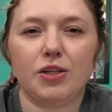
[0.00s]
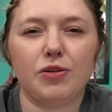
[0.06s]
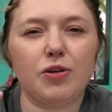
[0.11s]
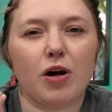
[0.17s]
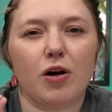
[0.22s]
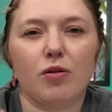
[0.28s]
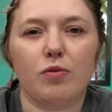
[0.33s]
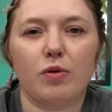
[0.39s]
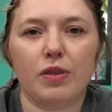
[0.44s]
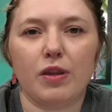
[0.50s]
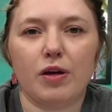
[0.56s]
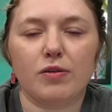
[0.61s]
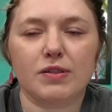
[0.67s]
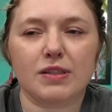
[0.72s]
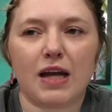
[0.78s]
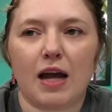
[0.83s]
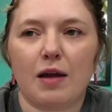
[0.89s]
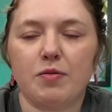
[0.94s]
when
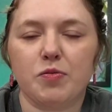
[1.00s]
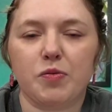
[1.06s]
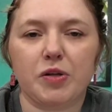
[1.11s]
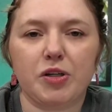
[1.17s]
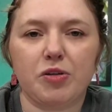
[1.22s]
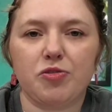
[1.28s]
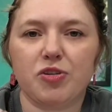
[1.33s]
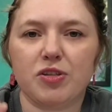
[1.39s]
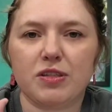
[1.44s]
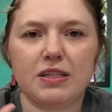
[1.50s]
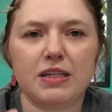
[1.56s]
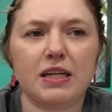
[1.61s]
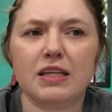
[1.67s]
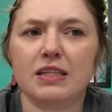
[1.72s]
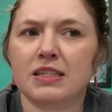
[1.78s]
those times where you just need